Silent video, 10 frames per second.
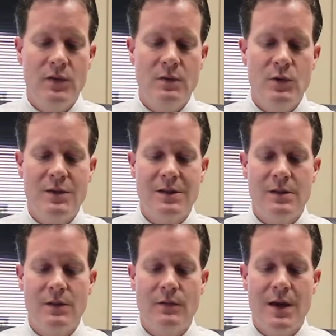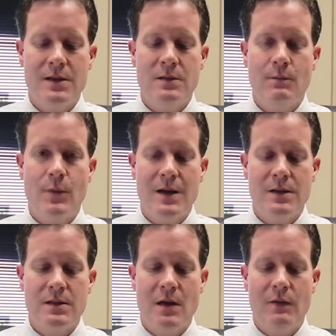It can be used as a device by
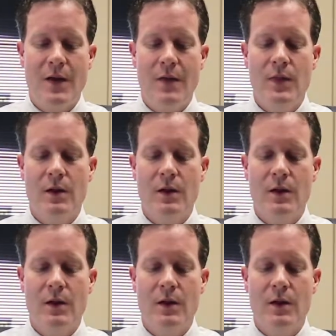itself and